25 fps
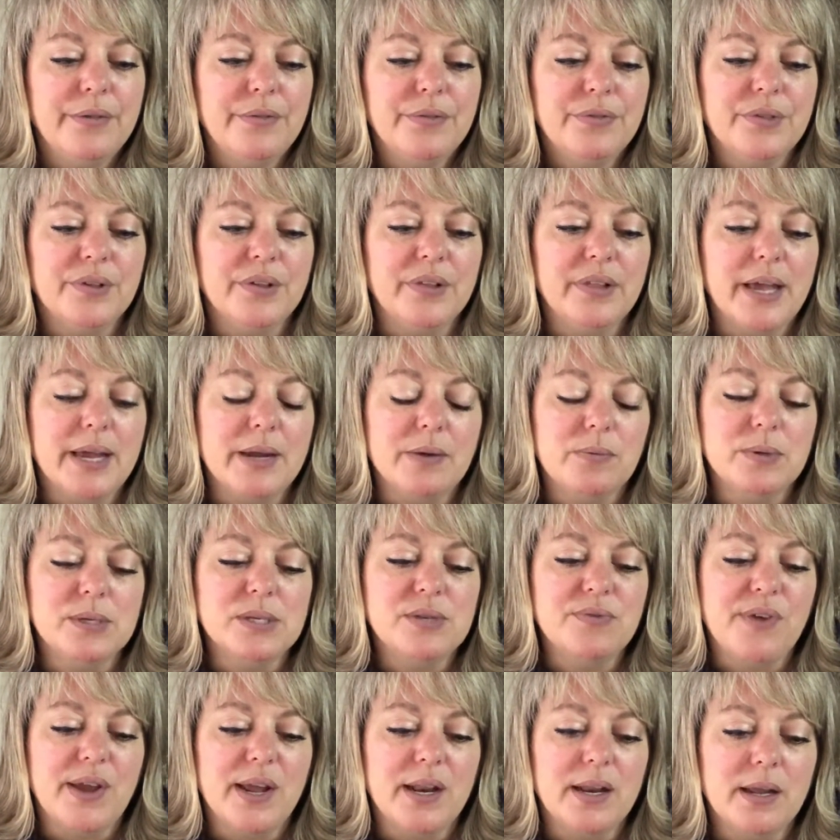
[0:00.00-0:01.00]
The light was
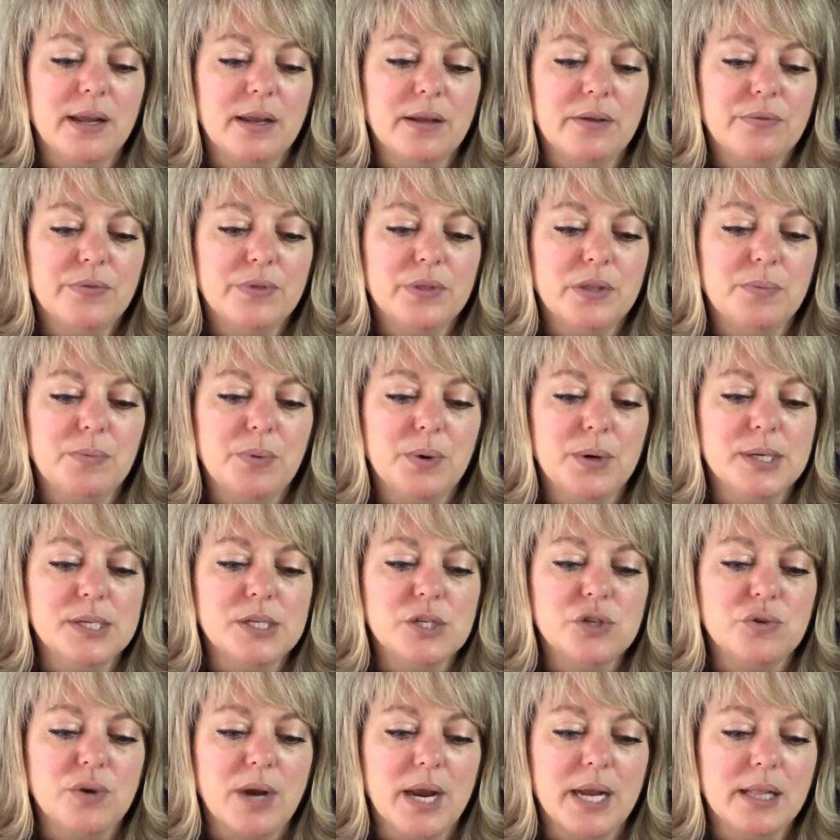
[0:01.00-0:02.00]
fading, the boys
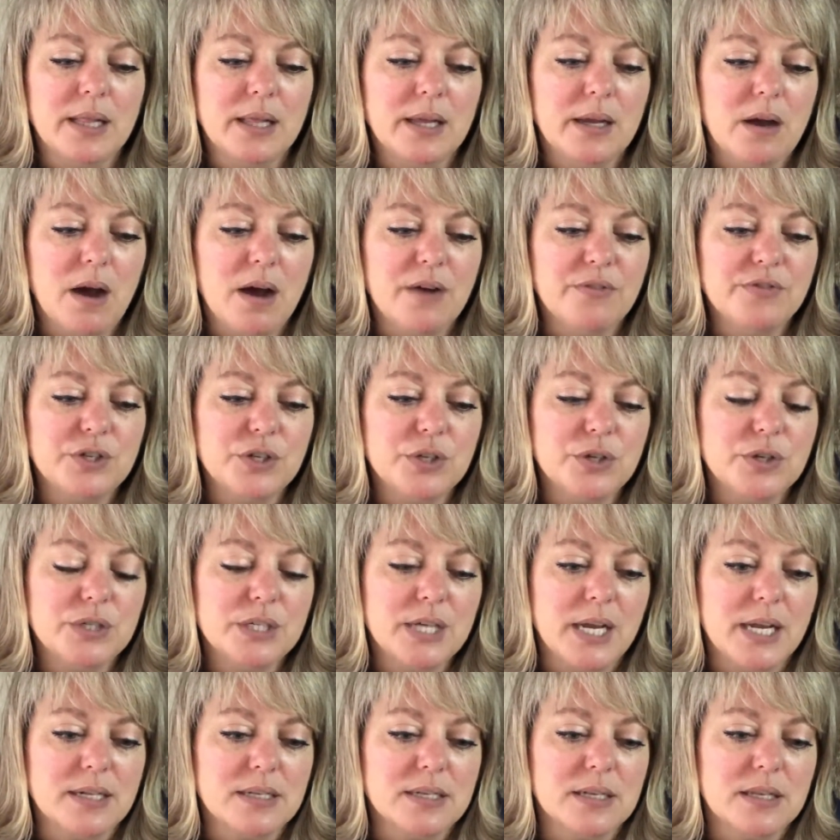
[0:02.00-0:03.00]
straggling off to their
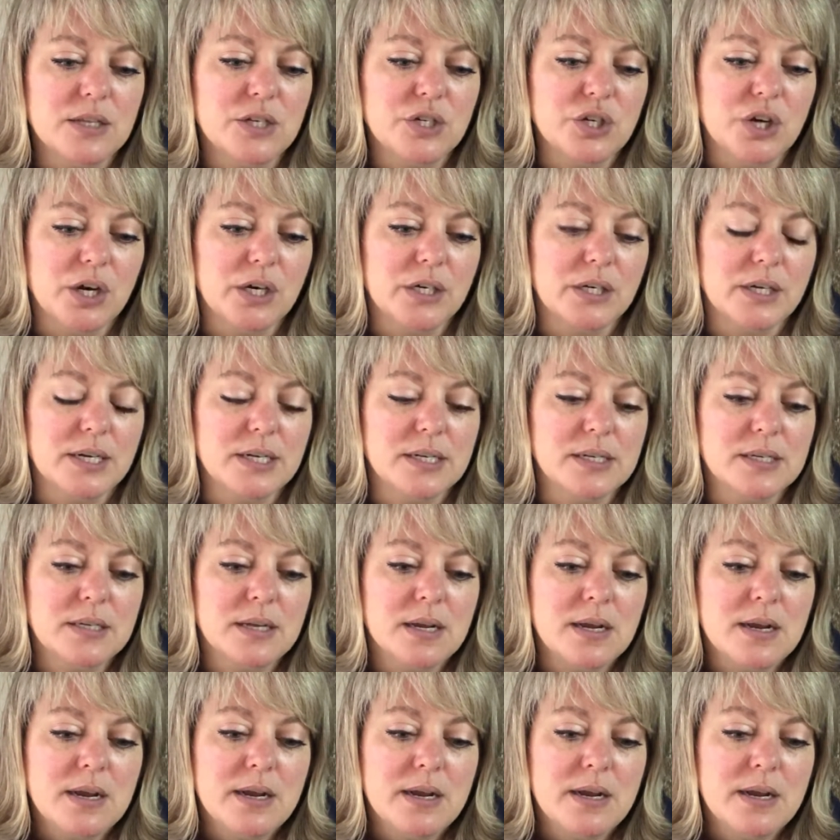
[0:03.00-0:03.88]
tents in the darkness.